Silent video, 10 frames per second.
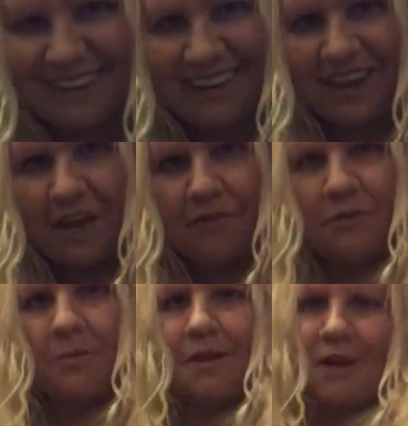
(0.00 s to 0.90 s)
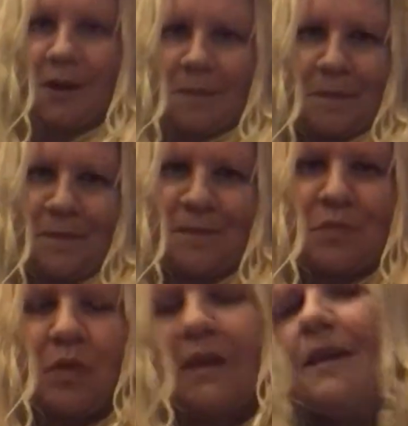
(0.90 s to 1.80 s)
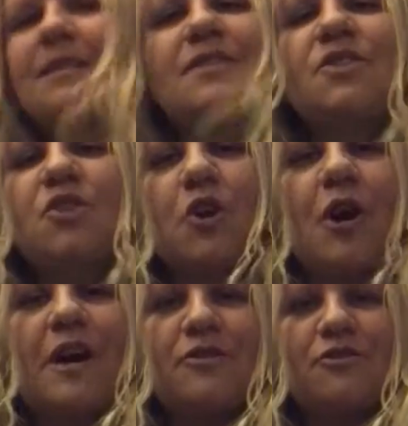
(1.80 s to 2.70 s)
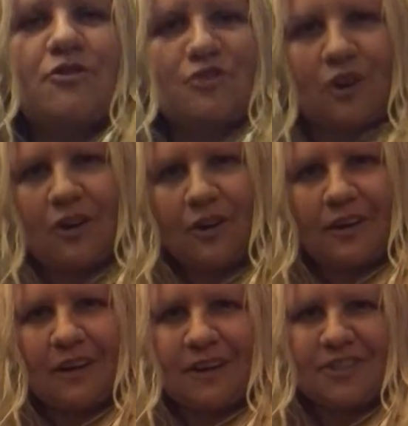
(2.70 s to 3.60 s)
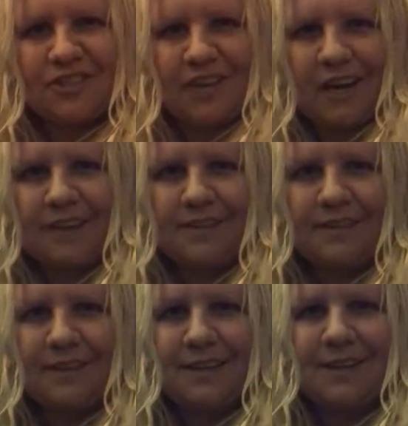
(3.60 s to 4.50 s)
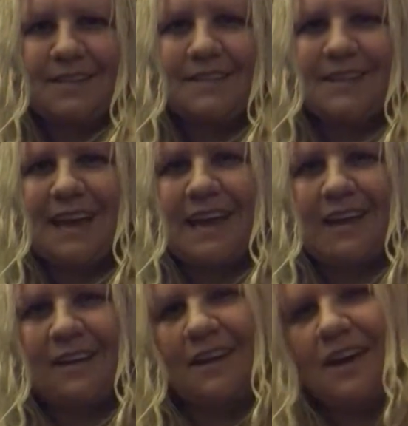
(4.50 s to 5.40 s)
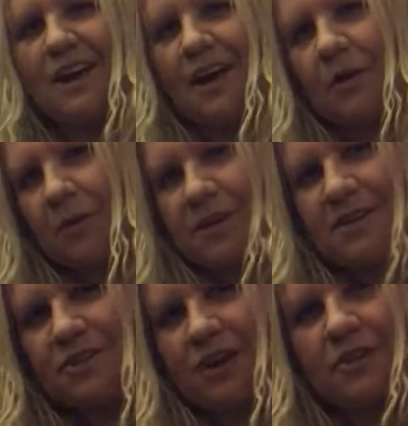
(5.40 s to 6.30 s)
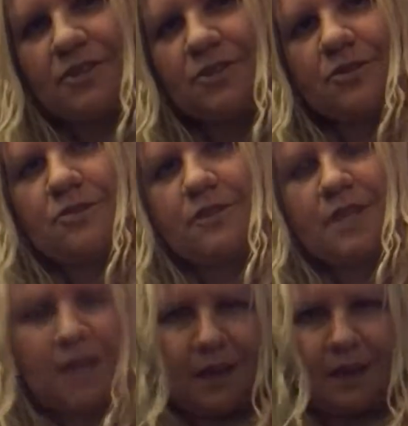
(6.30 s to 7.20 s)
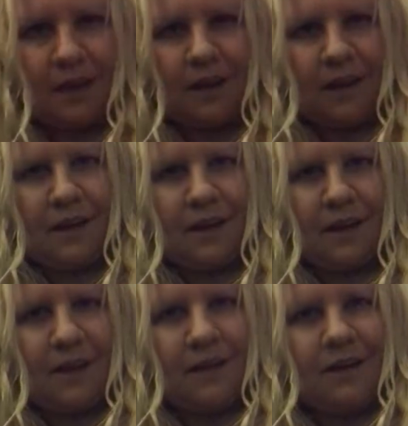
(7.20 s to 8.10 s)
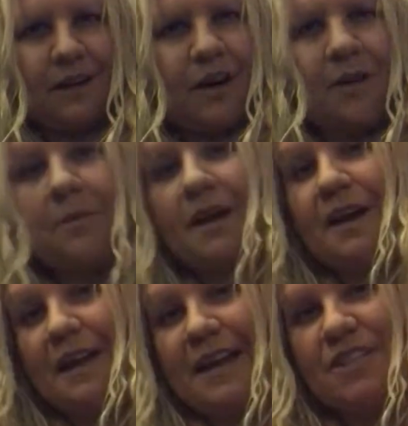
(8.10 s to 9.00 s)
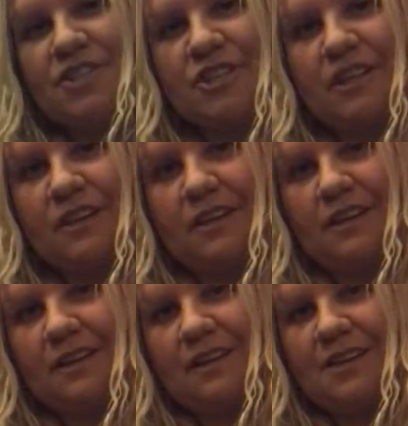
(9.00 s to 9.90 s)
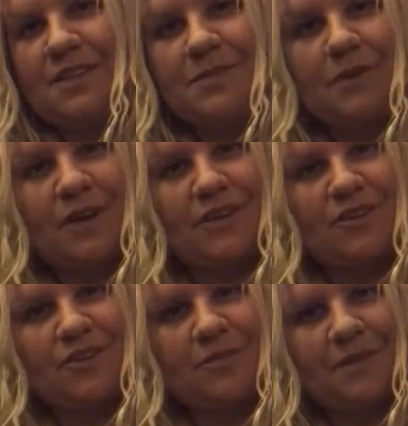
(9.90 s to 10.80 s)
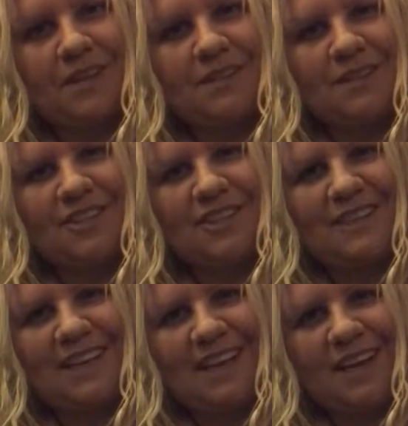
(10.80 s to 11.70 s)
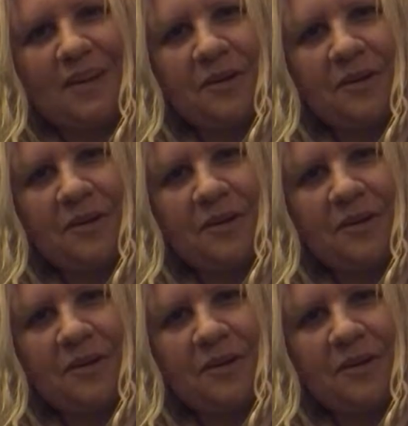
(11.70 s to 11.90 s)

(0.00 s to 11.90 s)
Hey everybody, it's Star Andrew Strong, HG activist, and I want to talk to you today on my HG inspirational message of the day